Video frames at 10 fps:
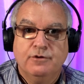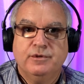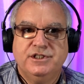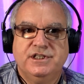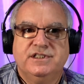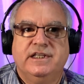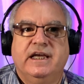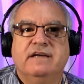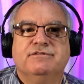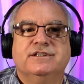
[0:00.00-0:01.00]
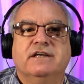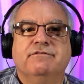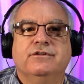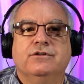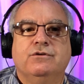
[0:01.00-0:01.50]
which is the
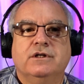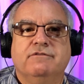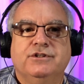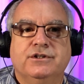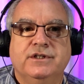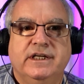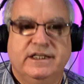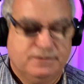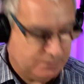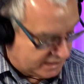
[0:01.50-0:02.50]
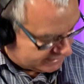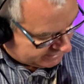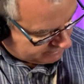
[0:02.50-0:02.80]
F7th, and all I've done is added